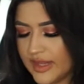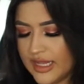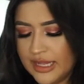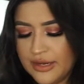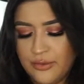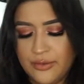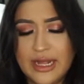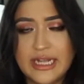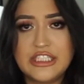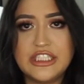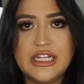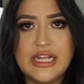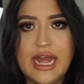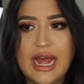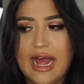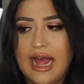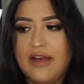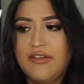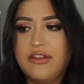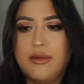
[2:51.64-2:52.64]
I don't actually
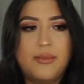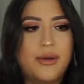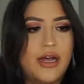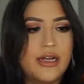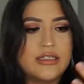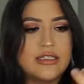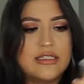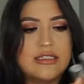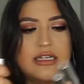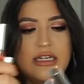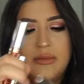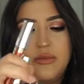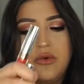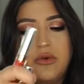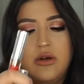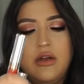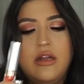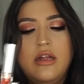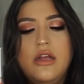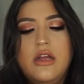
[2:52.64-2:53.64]
have the boxes
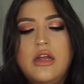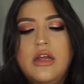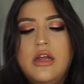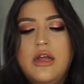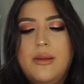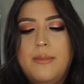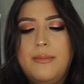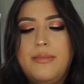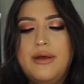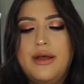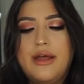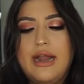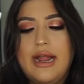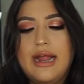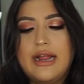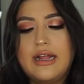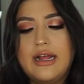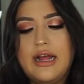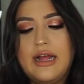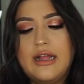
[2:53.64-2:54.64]
anymore, but
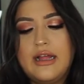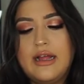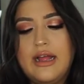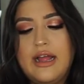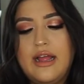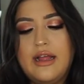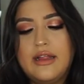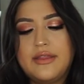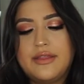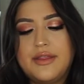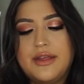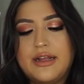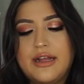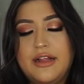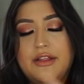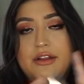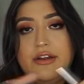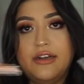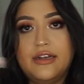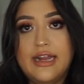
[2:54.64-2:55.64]
I got the
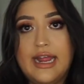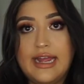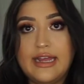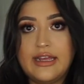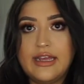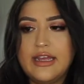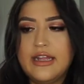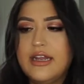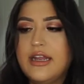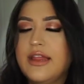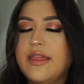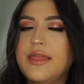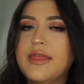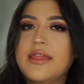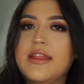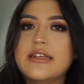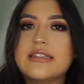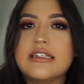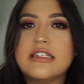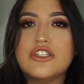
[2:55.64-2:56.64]
color Naked.
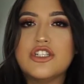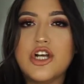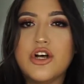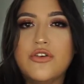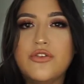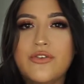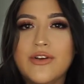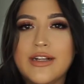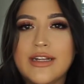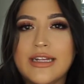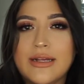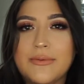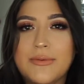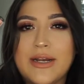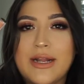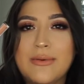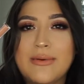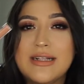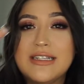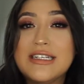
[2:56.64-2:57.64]
This is so funny.
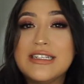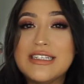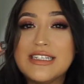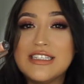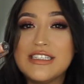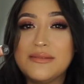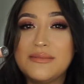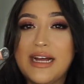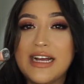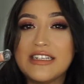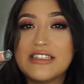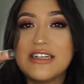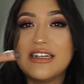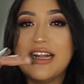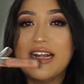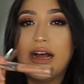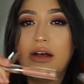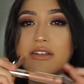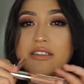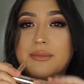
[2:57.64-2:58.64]
When I went to T J Maxx
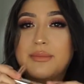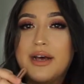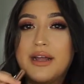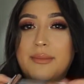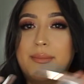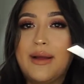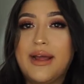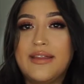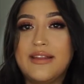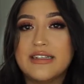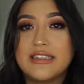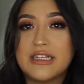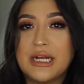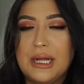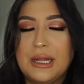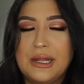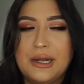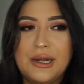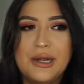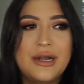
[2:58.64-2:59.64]
today, I was about to buy this
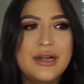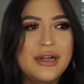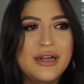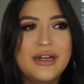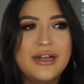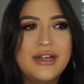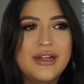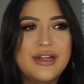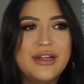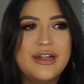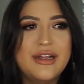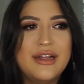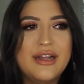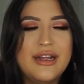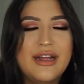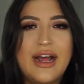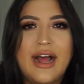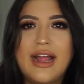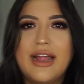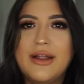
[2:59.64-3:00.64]
color.
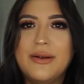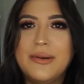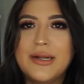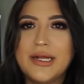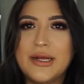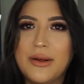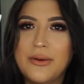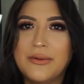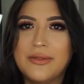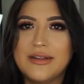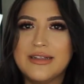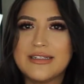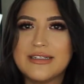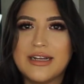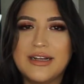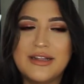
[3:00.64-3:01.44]
I already own this